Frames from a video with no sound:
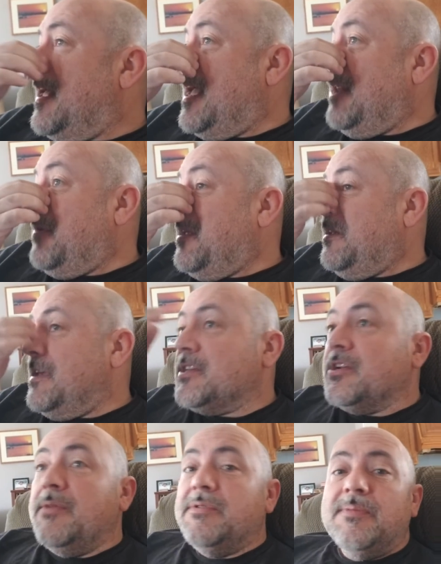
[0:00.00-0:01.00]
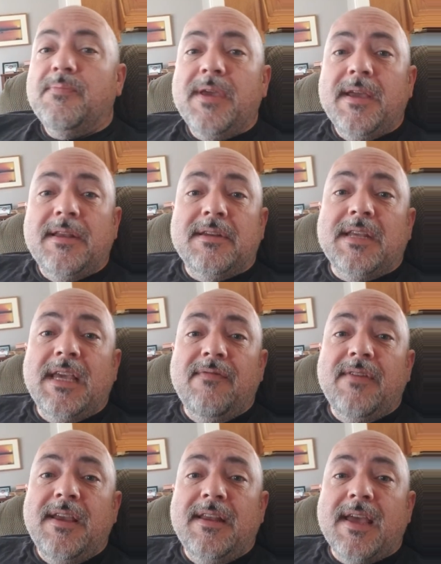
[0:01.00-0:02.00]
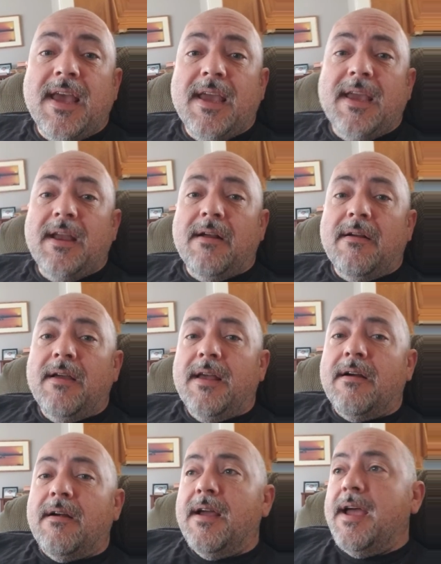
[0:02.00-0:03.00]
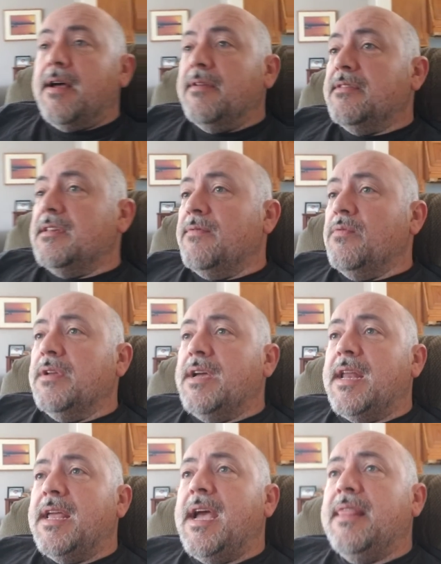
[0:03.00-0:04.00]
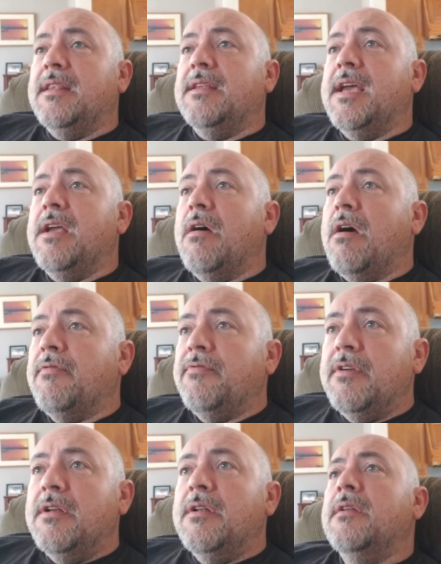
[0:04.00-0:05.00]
Anyway, yesterday was a big TV day here at our house. Everyone kind of had the day off.